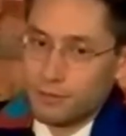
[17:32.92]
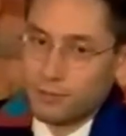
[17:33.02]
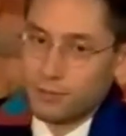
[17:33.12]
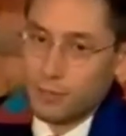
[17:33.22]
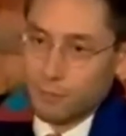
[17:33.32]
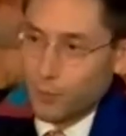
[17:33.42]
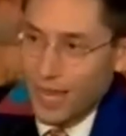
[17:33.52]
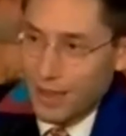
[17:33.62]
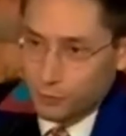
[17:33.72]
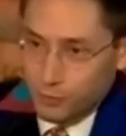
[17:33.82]
But we
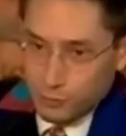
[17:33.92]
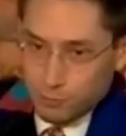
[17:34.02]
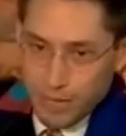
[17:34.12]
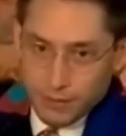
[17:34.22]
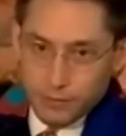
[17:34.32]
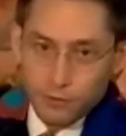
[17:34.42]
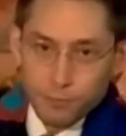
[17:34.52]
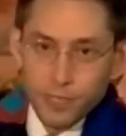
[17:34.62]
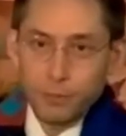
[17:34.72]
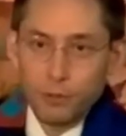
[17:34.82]
have to respect those
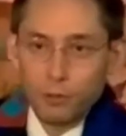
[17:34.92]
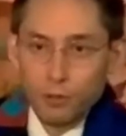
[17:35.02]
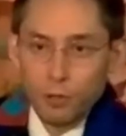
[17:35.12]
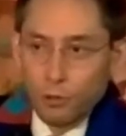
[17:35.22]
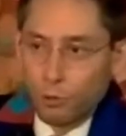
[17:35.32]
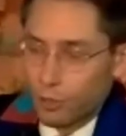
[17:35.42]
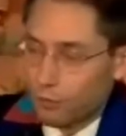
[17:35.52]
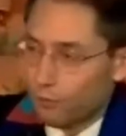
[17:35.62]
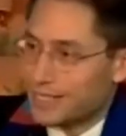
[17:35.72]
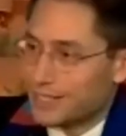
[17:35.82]
people who are
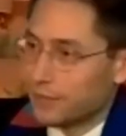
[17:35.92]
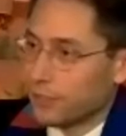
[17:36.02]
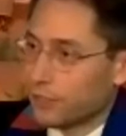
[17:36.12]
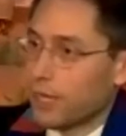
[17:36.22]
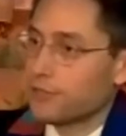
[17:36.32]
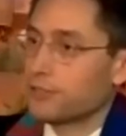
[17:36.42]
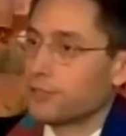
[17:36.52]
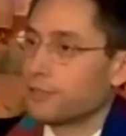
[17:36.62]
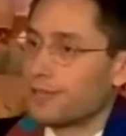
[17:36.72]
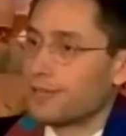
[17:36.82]
raising the
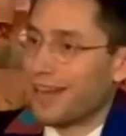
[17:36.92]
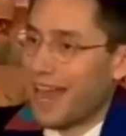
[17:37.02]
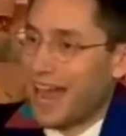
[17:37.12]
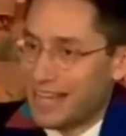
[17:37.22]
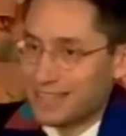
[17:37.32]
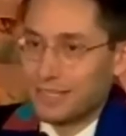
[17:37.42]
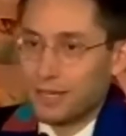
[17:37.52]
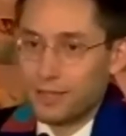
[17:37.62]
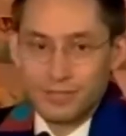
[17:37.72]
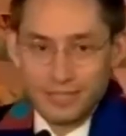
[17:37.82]
questions and asking
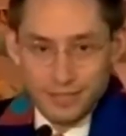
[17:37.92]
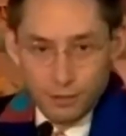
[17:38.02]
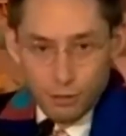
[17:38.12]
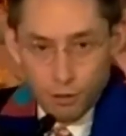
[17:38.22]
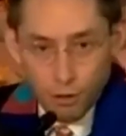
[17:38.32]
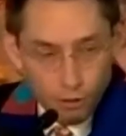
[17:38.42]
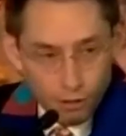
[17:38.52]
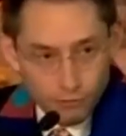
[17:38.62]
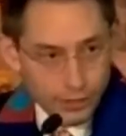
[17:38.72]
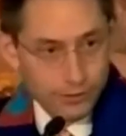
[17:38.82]
us, all of
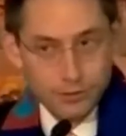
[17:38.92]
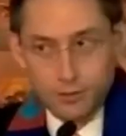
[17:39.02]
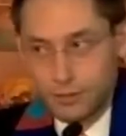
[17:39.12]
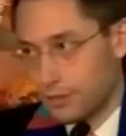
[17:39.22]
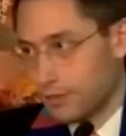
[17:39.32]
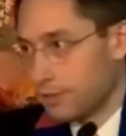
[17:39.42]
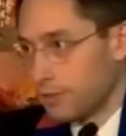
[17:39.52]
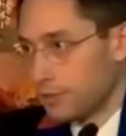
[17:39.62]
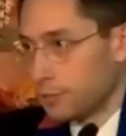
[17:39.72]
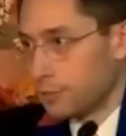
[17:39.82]
us,
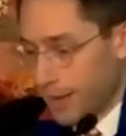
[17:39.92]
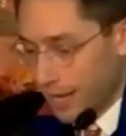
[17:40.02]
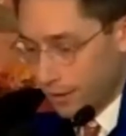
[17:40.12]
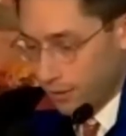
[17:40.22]
to be better.